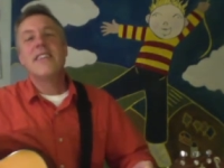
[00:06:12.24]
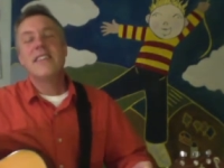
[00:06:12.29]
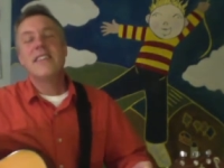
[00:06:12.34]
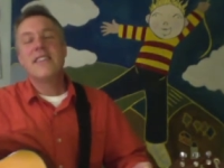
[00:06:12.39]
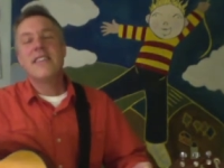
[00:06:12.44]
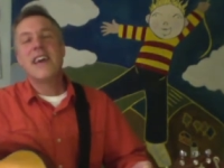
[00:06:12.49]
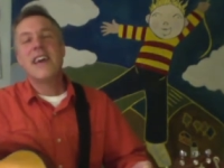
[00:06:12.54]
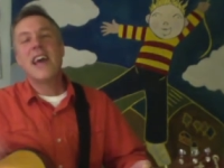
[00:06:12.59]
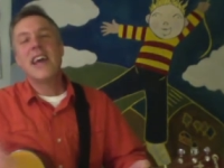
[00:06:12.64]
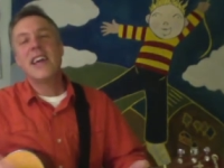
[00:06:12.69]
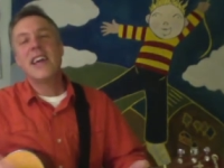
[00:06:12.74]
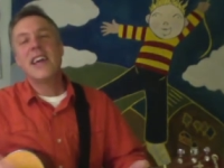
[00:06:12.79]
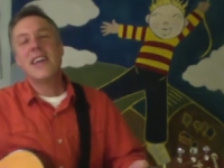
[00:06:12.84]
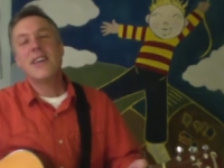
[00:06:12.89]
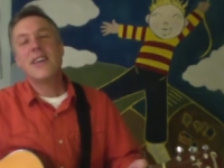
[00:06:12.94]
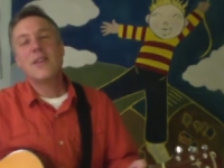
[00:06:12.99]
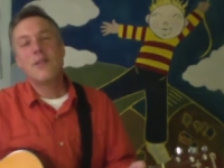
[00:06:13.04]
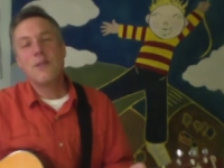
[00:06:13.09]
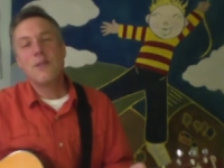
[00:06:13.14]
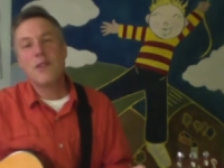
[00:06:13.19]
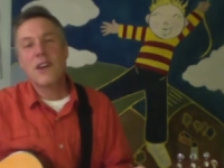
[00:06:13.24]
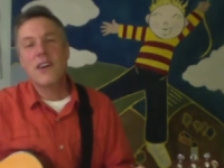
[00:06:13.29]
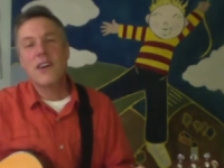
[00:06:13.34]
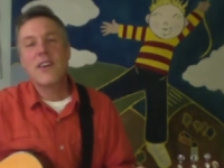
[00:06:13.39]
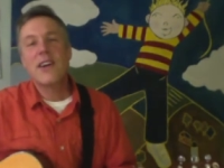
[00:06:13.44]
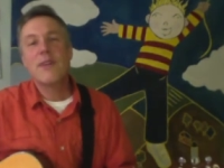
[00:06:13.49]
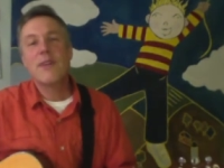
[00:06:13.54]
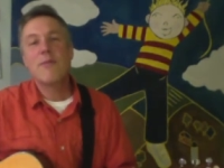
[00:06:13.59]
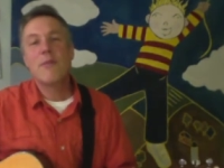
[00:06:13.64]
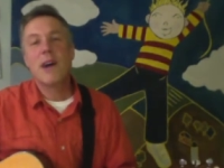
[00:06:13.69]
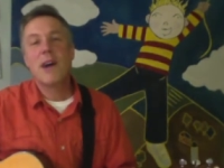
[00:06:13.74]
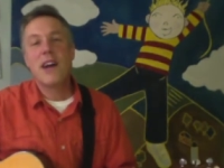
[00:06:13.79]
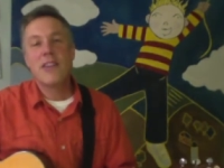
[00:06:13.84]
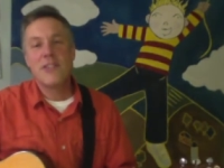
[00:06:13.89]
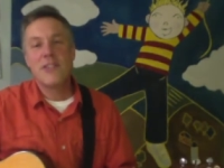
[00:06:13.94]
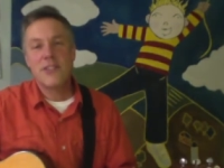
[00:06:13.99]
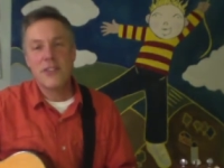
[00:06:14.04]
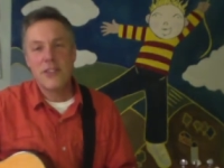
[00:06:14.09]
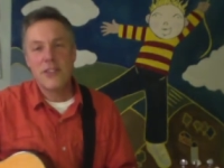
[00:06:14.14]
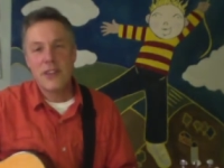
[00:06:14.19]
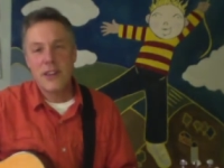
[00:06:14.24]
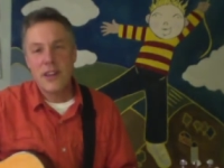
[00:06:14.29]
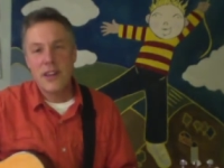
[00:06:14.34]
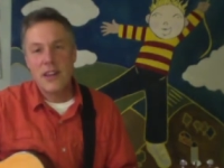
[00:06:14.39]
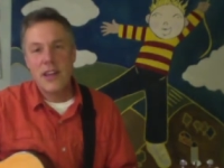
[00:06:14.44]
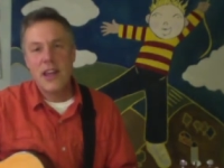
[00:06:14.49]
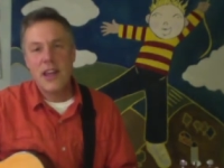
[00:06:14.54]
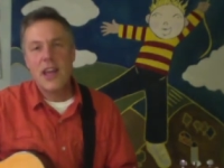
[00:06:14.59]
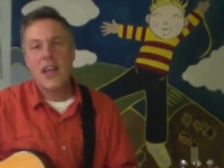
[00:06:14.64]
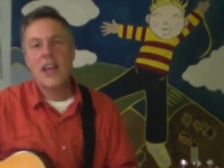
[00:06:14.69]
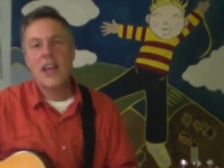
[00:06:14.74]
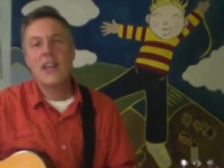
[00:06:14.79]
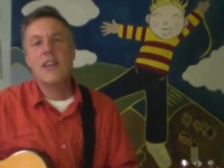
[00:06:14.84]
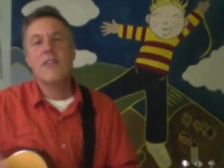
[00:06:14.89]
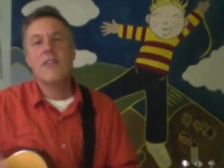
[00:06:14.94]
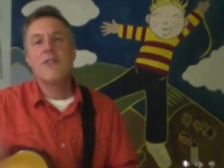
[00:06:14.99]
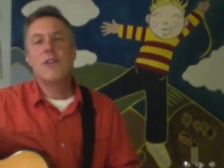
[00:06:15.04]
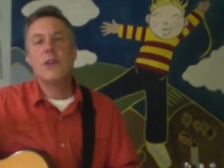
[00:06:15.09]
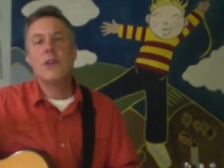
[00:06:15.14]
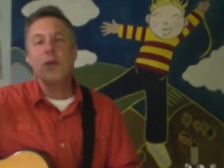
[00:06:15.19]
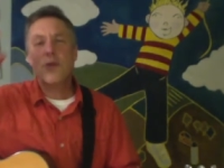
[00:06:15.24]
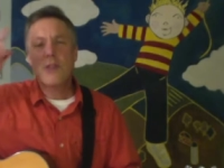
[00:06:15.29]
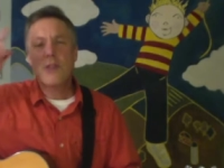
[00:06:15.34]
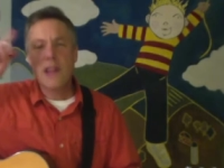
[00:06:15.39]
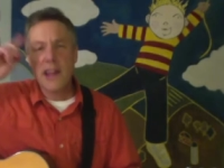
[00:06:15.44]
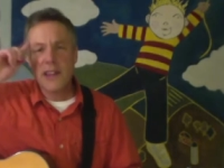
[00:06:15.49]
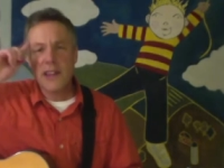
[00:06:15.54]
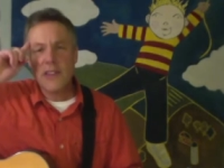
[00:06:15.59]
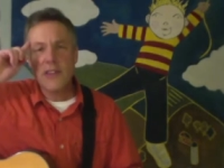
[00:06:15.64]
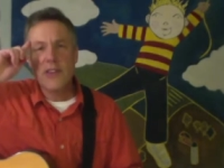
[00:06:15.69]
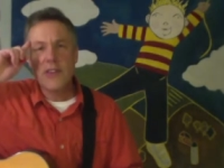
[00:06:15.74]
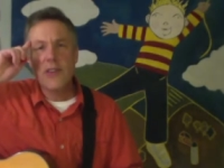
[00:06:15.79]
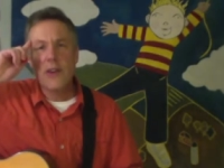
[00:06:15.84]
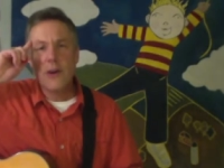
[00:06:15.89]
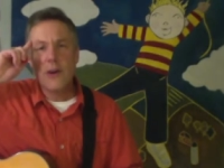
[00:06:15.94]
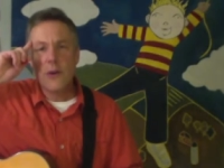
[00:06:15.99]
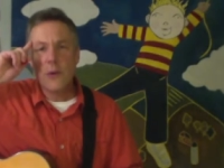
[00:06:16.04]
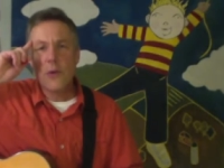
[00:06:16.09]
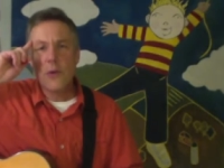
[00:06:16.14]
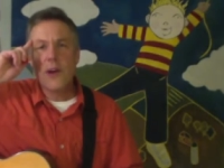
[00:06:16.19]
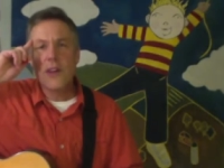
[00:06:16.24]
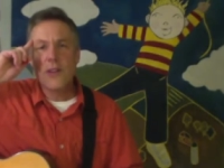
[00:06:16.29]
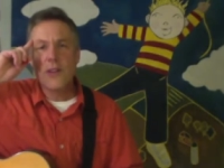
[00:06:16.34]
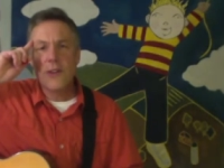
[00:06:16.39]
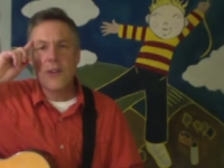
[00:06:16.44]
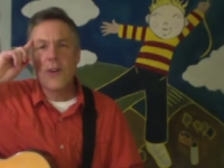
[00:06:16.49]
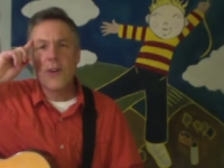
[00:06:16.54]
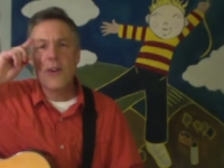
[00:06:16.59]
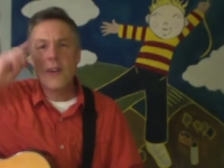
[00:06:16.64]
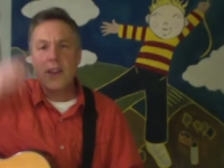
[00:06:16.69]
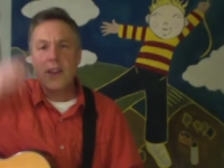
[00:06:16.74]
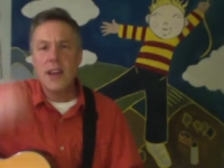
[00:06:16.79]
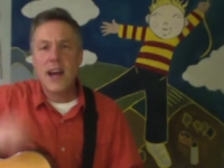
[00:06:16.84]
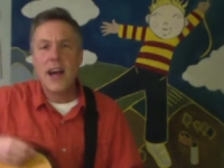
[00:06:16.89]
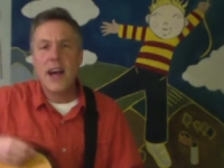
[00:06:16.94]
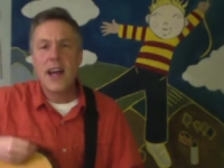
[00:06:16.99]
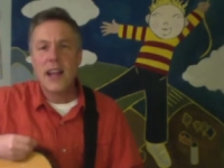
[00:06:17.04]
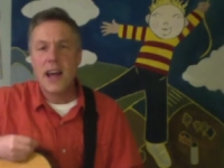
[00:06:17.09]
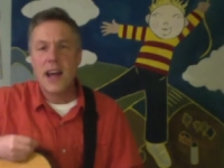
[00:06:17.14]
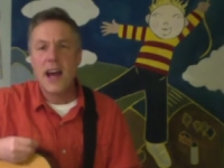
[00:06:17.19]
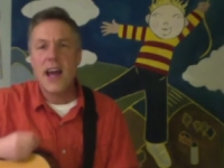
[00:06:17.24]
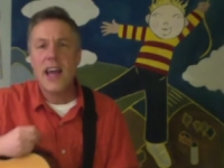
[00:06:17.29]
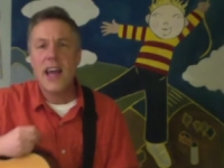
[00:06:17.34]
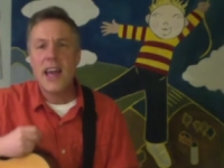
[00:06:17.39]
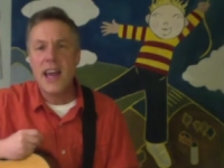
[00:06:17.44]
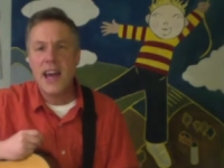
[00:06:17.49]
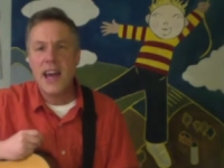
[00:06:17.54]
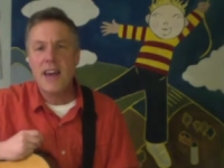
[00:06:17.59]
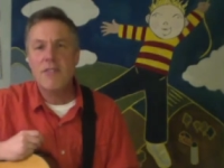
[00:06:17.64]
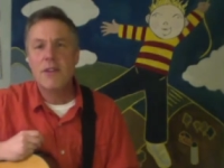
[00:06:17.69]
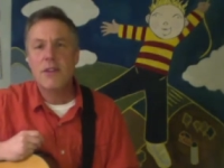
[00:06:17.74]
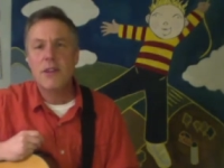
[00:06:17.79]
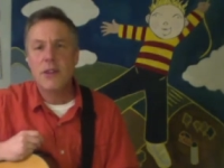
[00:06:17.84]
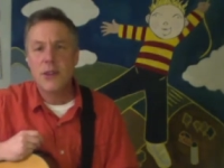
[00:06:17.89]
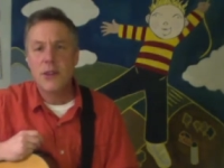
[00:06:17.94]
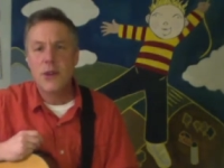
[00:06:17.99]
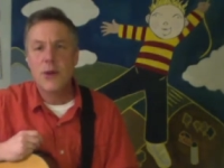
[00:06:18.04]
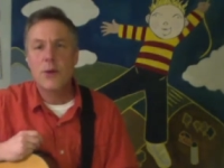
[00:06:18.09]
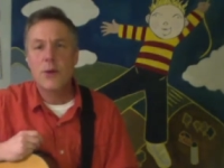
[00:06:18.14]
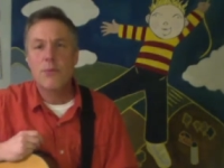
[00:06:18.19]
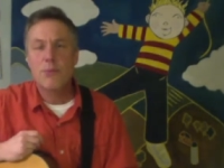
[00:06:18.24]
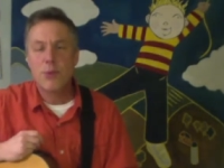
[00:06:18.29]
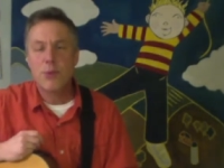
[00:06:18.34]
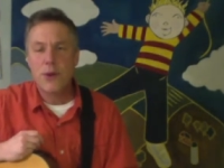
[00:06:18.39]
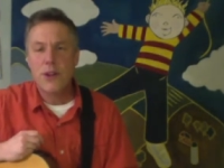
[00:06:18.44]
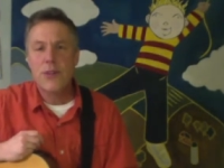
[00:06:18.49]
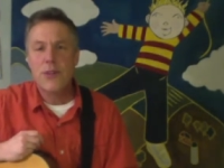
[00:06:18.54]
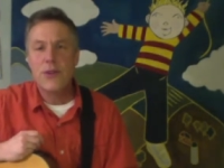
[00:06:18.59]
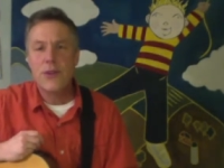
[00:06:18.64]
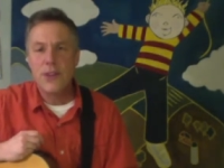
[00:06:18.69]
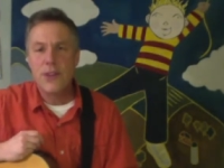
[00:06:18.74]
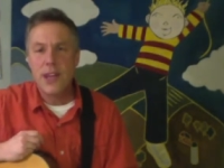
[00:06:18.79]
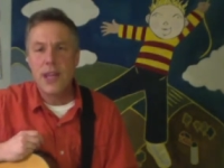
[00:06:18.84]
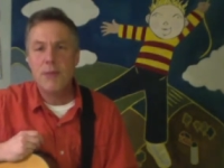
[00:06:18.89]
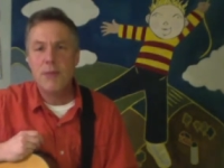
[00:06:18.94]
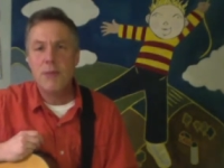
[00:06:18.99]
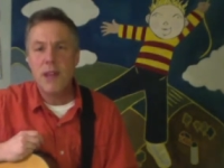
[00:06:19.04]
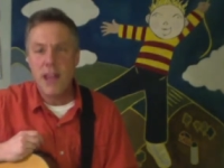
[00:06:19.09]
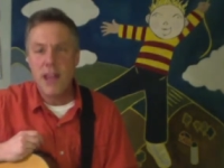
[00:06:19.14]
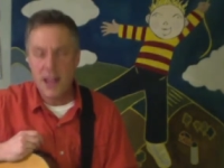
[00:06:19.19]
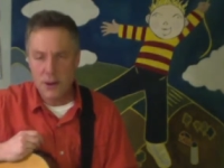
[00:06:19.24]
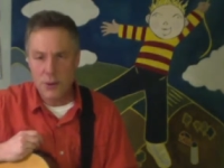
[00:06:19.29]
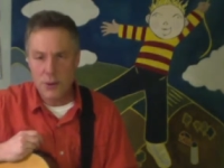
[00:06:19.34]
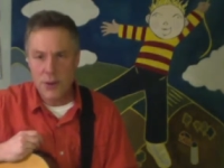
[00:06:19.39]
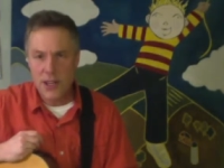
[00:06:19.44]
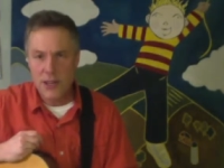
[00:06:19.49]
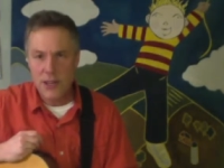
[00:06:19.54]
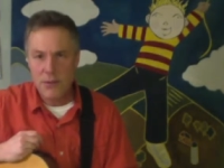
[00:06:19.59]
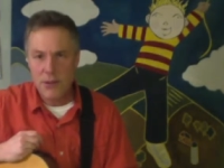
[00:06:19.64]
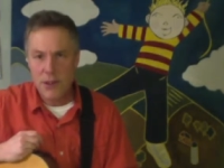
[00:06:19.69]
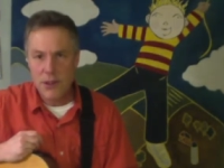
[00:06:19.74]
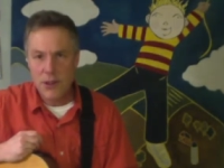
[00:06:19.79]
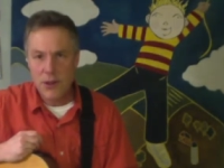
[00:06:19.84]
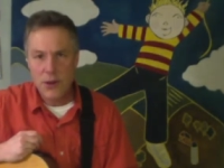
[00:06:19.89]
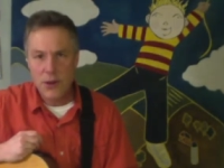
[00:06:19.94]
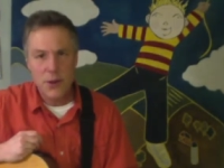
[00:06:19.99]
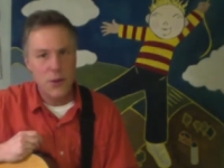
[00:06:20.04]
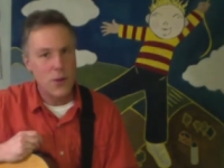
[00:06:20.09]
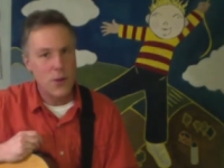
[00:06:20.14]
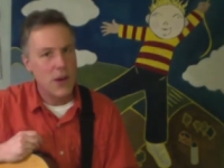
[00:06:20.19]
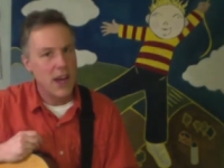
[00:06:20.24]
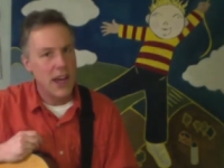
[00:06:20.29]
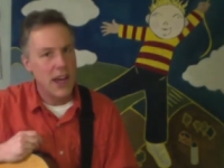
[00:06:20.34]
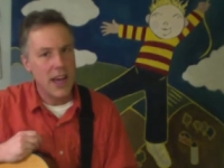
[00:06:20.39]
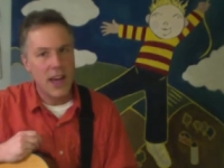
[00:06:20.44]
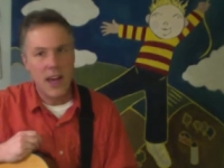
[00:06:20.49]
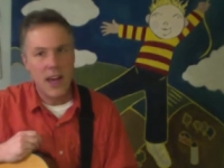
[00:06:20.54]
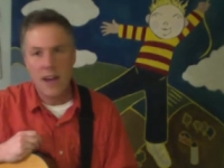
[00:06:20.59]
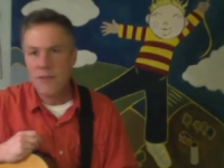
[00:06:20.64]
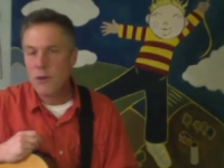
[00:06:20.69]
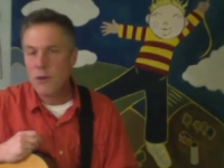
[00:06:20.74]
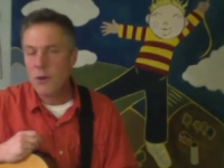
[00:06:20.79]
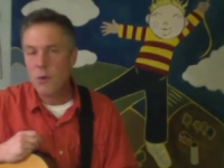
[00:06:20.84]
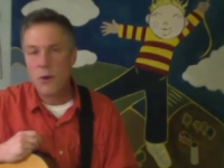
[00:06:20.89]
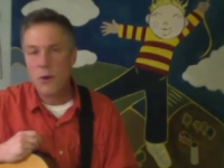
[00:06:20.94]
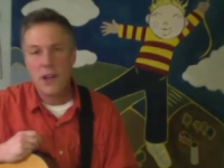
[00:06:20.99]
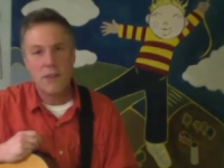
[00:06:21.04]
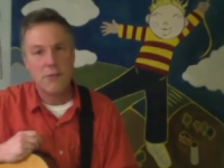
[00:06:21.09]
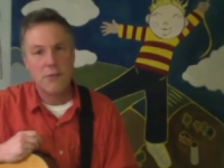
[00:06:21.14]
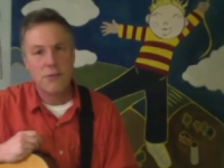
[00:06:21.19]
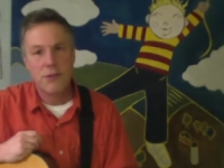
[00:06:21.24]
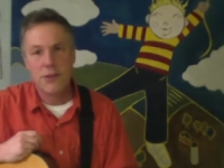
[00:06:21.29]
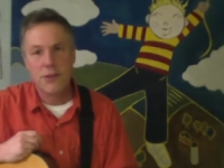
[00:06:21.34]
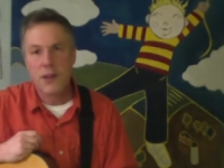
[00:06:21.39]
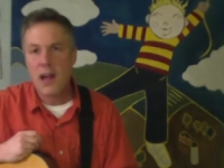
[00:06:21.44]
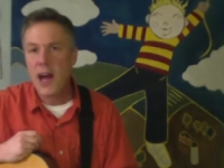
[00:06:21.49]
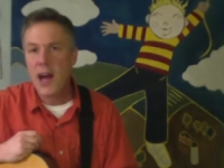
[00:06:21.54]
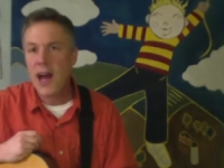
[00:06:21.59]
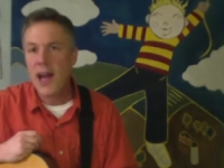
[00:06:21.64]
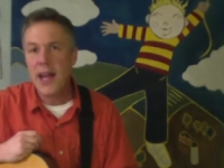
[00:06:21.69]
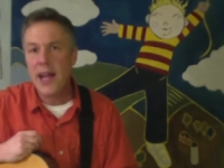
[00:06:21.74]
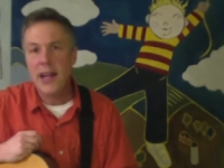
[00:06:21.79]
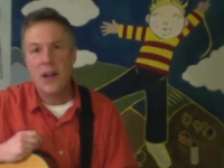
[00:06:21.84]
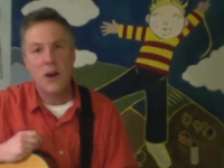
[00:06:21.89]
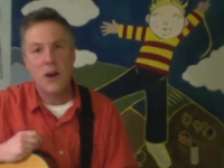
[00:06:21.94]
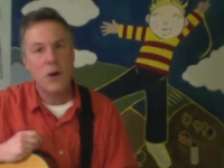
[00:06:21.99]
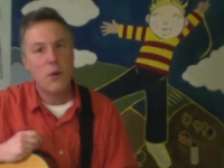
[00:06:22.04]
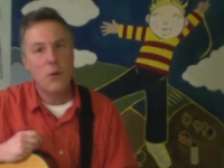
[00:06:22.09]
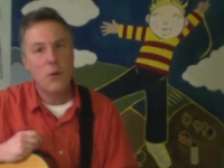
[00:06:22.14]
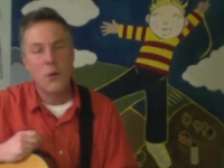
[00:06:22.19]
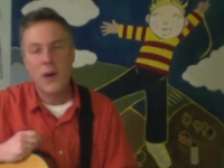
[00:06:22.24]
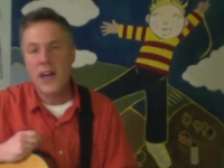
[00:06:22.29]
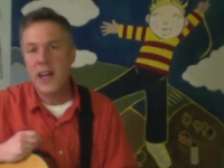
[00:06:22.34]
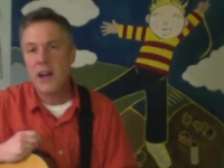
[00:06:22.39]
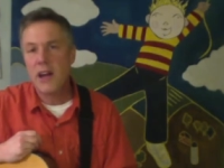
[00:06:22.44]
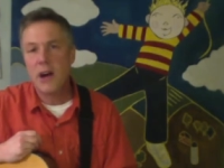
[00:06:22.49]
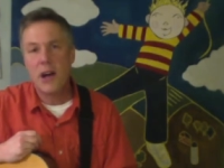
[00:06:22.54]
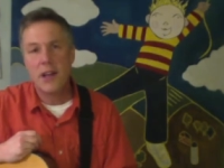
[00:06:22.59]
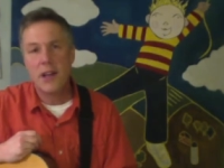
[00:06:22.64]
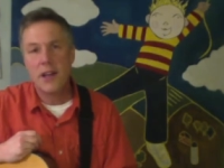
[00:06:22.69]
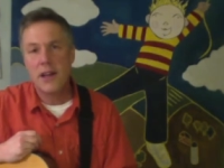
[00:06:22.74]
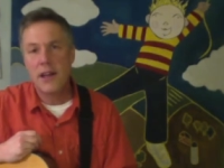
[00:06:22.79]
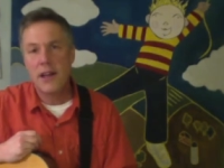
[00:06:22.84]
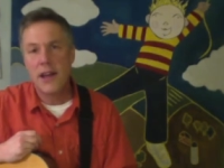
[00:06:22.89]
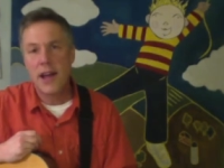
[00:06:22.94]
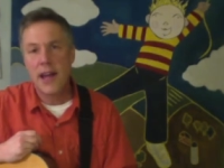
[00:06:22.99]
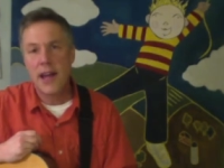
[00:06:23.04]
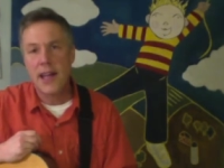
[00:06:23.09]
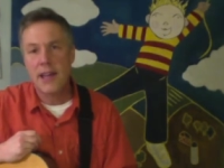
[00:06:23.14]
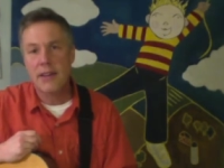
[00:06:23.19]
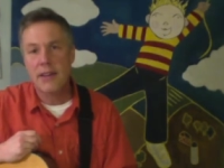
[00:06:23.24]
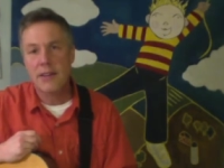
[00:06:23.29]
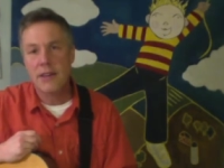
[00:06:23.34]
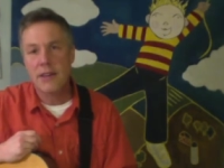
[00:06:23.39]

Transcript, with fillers: Thank you very much. And if you'd like to know whether or not I have a little brother named Henry who ever went flying away on a kite,